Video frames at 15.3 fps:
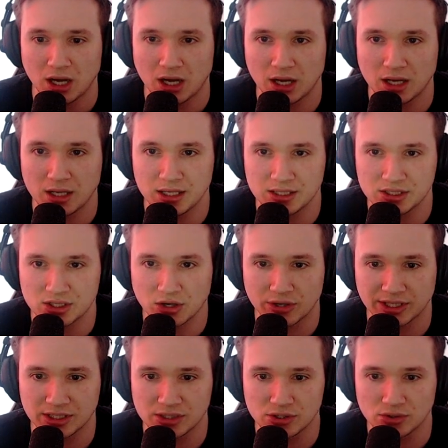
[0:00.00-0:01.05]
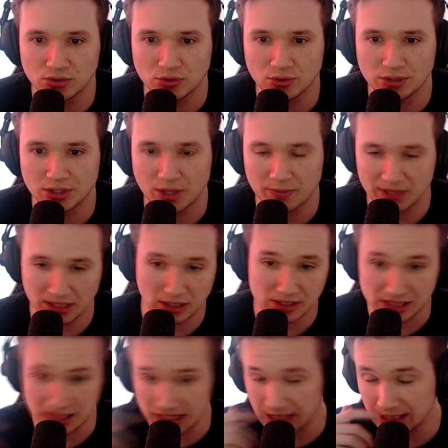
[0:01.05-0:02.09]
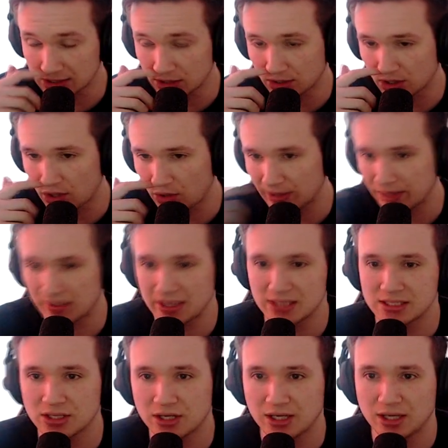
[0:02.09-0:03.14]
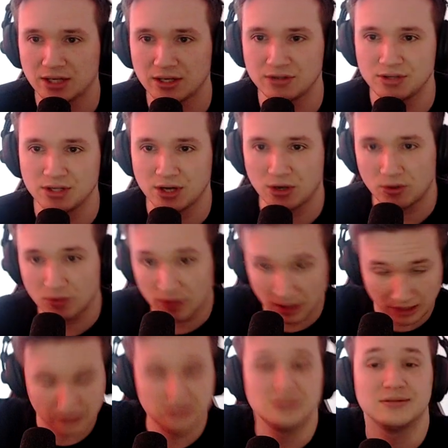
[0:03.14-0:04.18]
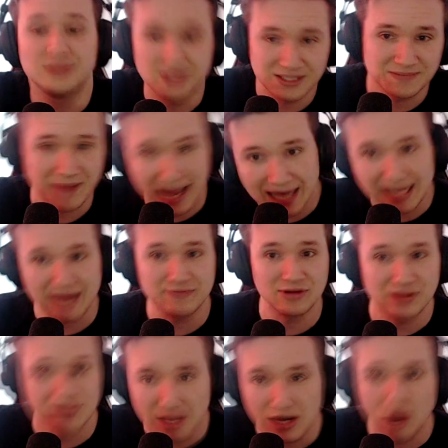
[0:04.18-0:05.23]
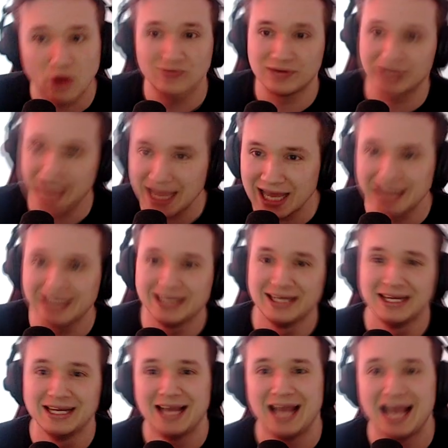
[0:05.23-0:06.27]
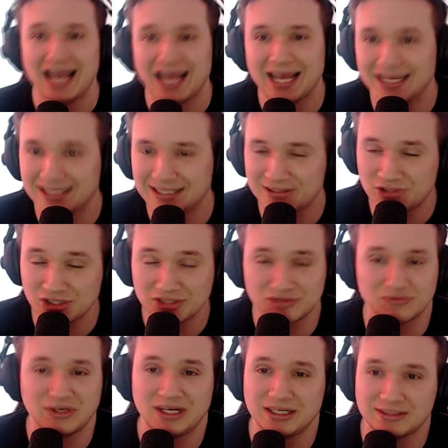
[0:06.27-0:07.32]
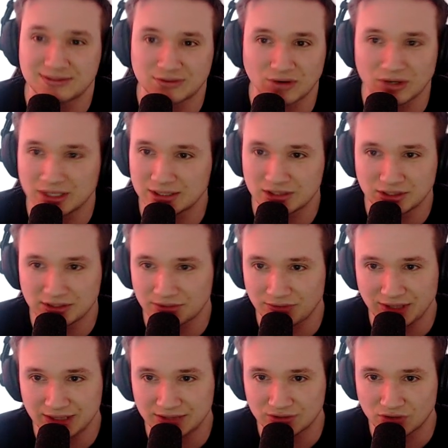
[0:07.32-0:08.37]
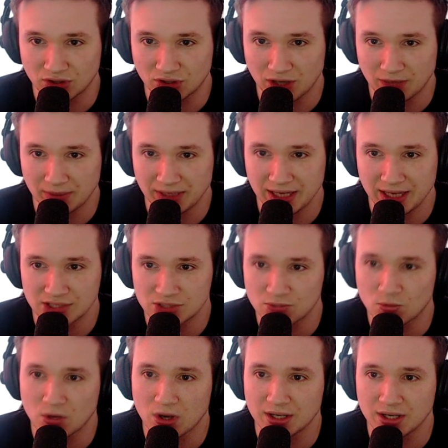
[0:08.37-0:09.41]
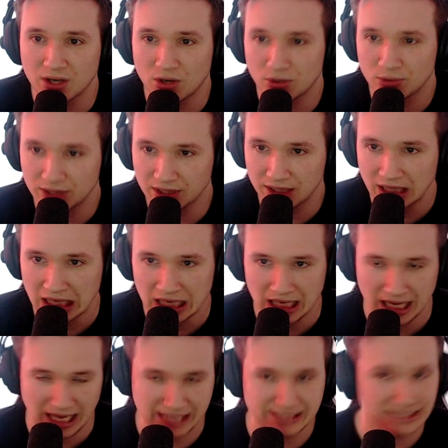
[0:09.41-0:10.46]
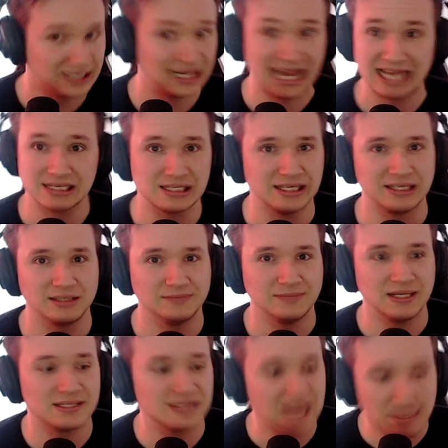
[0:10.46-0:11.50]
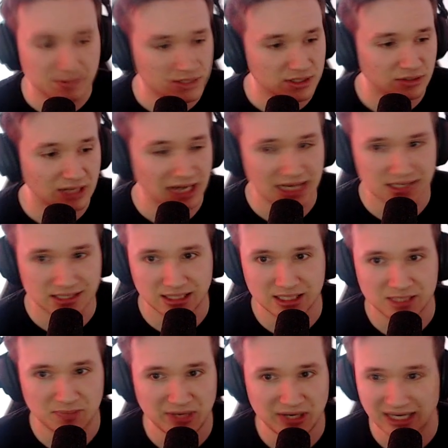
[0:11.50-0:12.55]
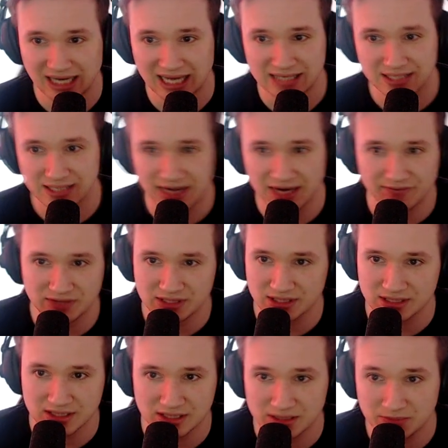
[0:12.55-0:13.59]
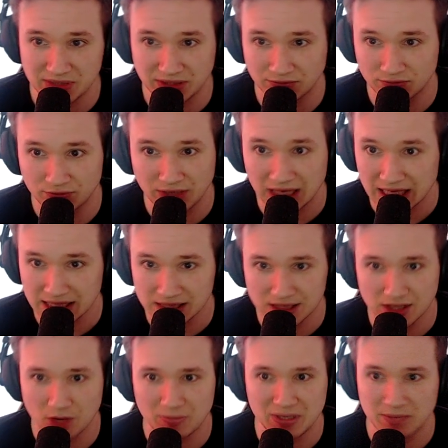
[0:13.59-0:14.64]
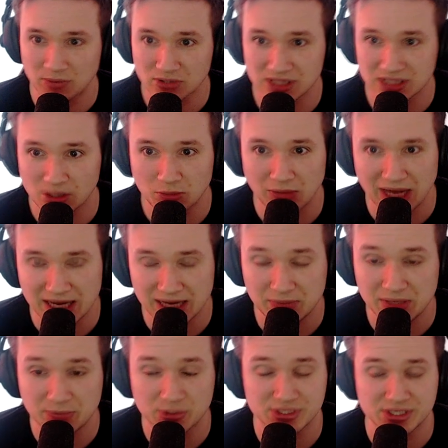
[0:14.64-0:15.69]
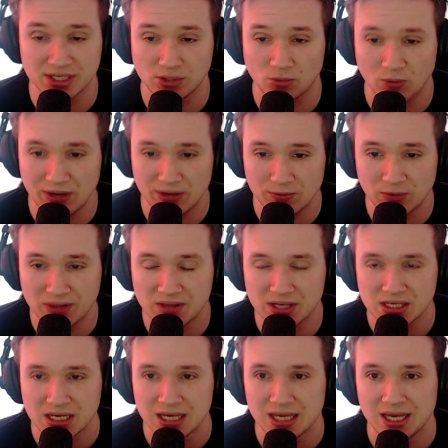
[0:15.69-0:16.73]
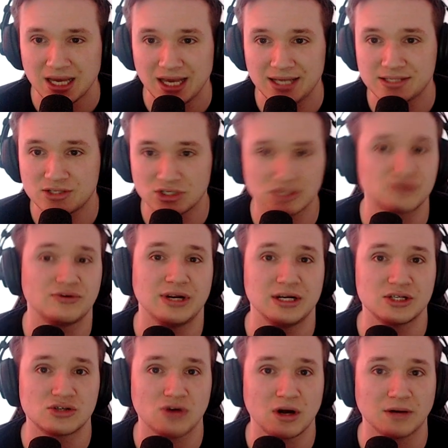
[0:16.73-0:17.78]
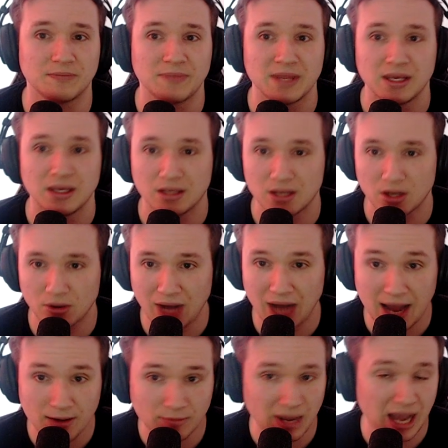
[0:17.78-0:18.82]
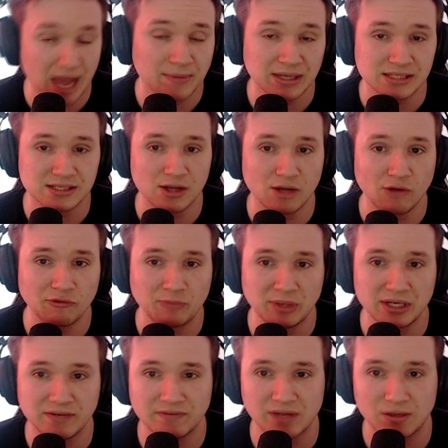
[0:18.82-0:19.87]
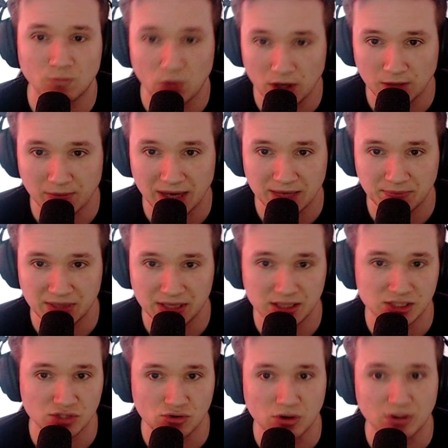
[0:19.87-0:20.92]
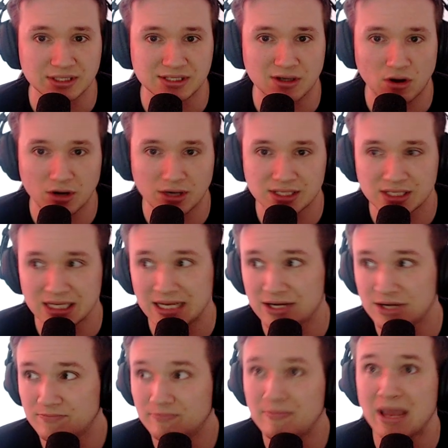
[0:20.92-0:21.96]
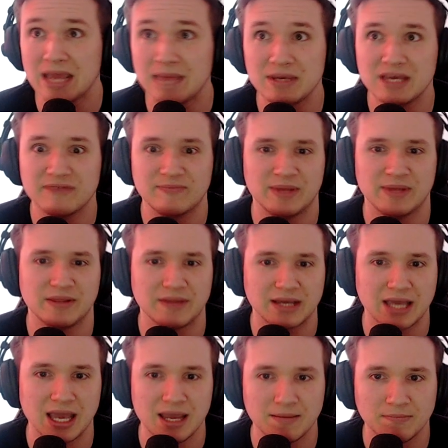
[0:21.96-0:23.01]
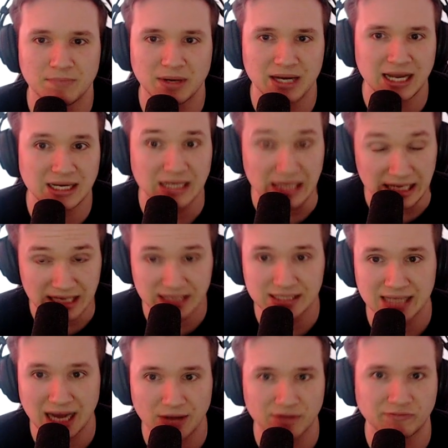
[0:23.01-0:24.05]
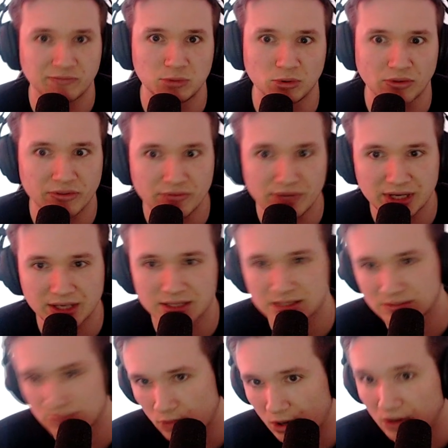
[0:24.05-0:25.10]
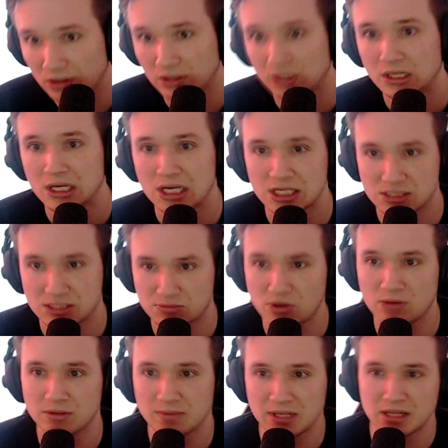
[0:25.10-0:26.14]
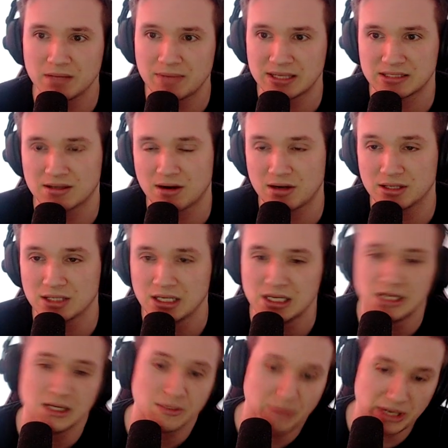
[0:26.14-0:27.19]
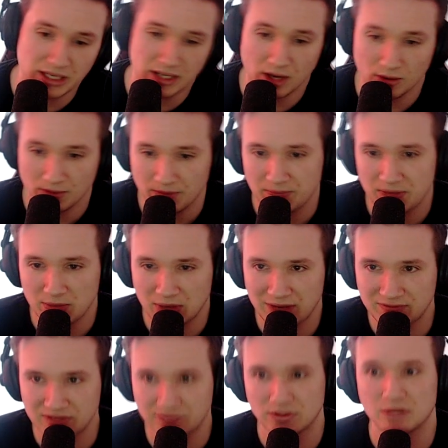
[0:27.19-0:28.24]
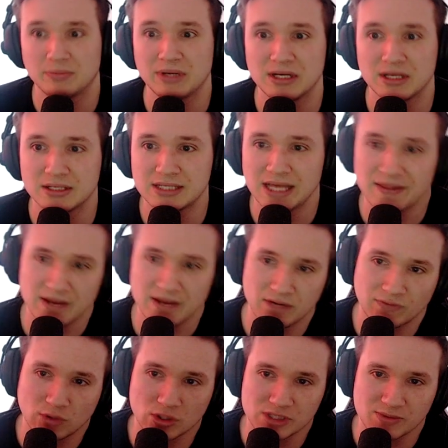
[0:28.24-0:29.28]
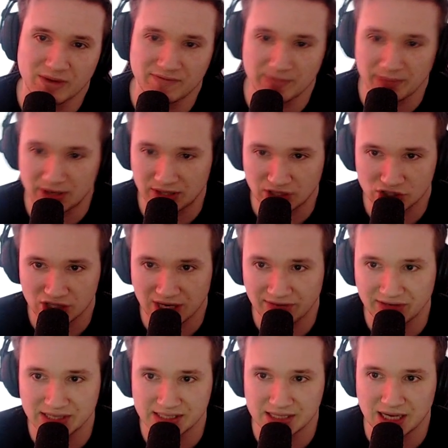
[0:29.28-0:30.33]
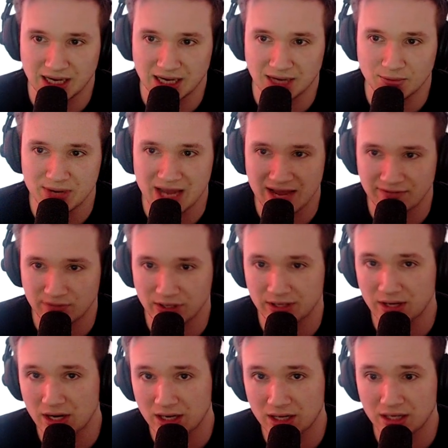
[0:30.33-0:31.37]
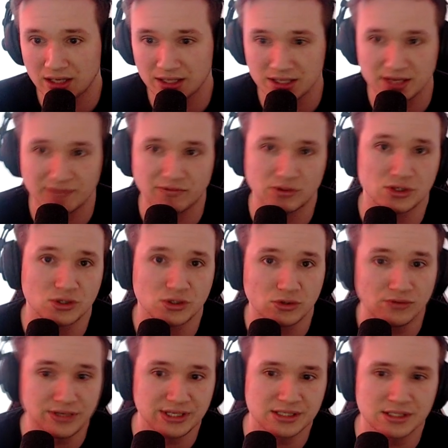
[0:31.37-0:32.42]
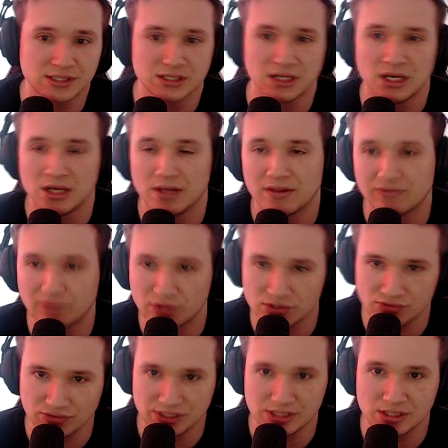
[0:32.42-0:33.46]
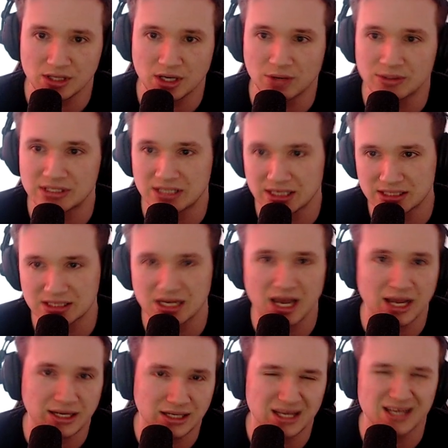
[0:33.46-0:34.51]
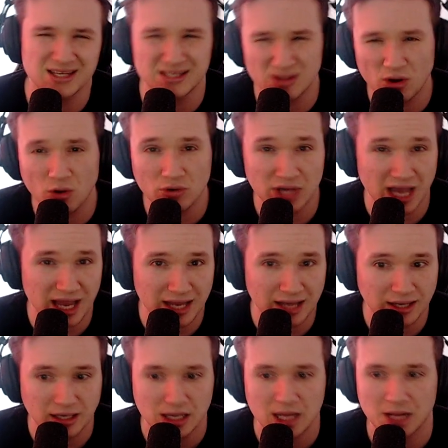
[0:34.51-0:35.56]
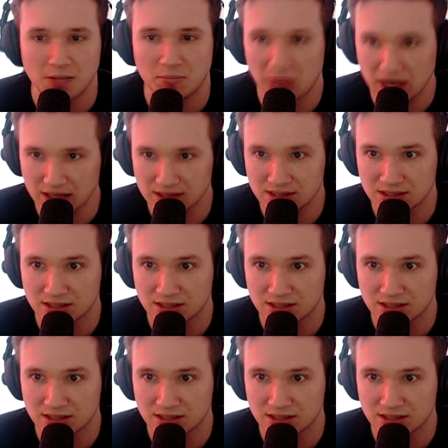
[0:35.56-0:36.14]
is going to, you know, because he is ongoing, but he's gonna, you know, smack everything over again, and it's just really strong. It's just a really strong combination, Wong and Odin. It's a classic. It's an absolute classic. It's been a classic ever since it's been released. You know, people still play it, people still win with it. It's just really strong. You know, I myself believe that Wong might be the strongest card, maybe even in the game, but at least out of pool 3, it is Wong is probably the best card. But you know, people have different opinions. And then of course we have America Chavez. We have her in here for 2 reasons. The first reason, you know, is 6'9" is okay, but